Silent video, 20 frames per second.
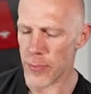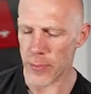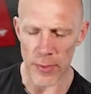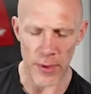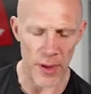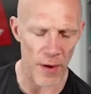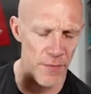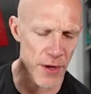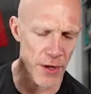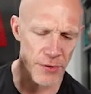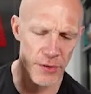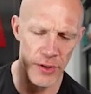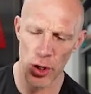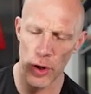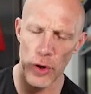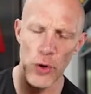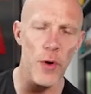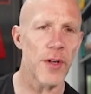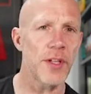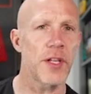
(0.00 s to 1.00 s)
there's an
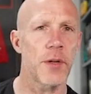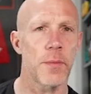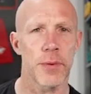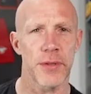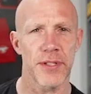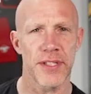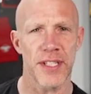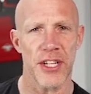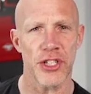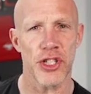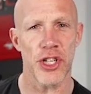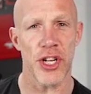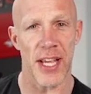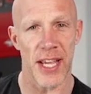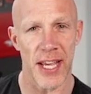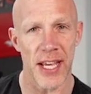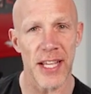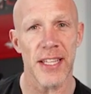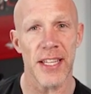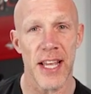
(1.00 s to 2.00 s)
Anointed Procession
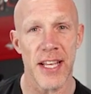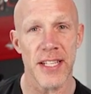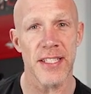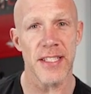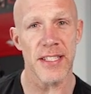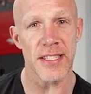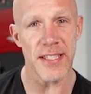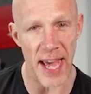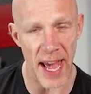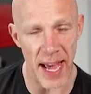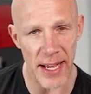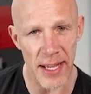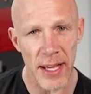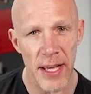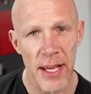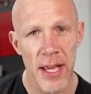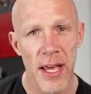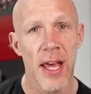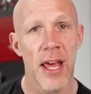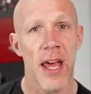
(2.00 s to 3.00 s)
in this deck.
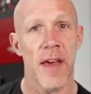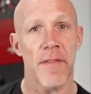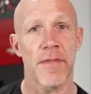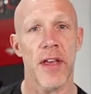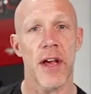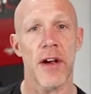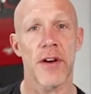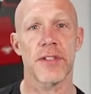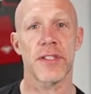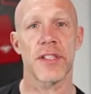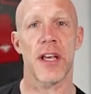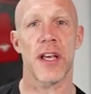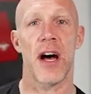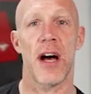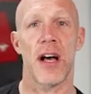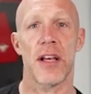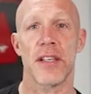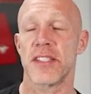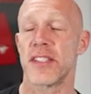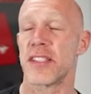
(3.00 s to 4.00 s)
If there's
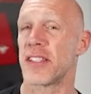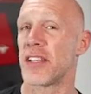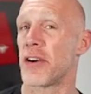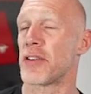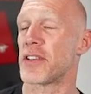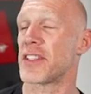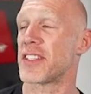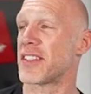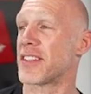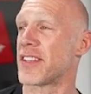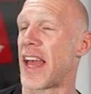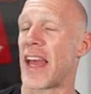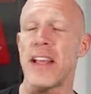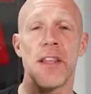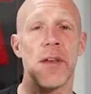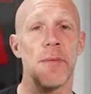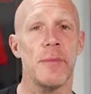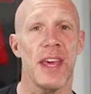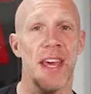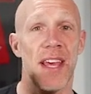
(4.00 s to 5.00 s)
a Sarah's
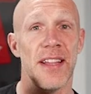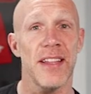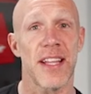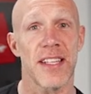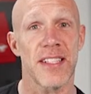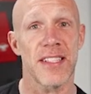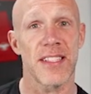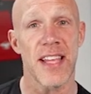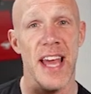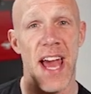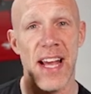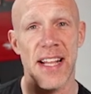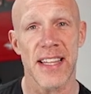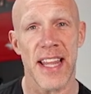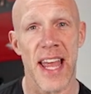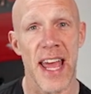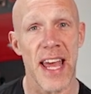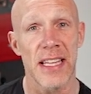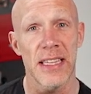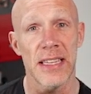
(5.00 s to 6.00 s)
Sanctum in this deck,
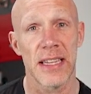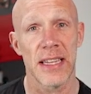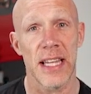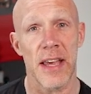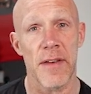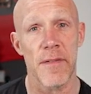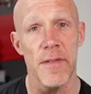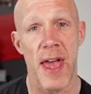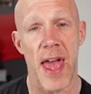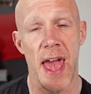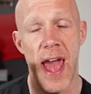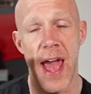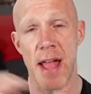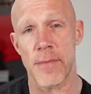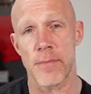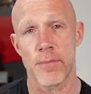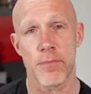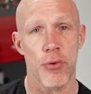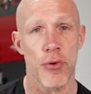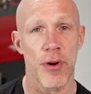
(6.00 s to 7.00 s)
they live
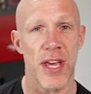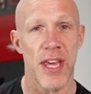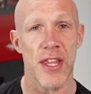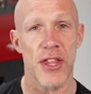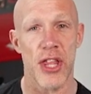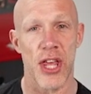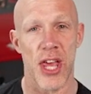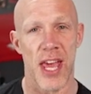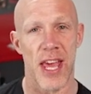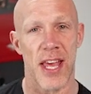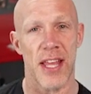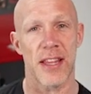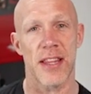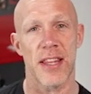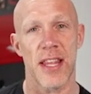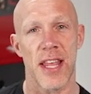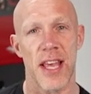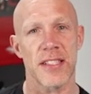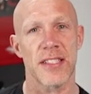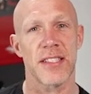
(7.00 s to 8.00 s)
and breathe
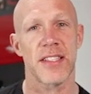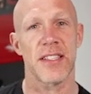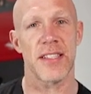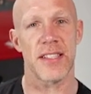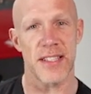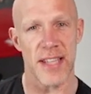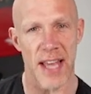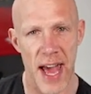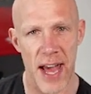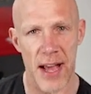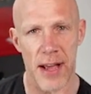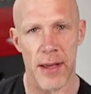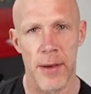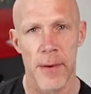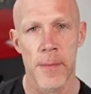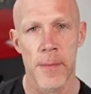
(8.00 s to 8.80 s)
in this deck.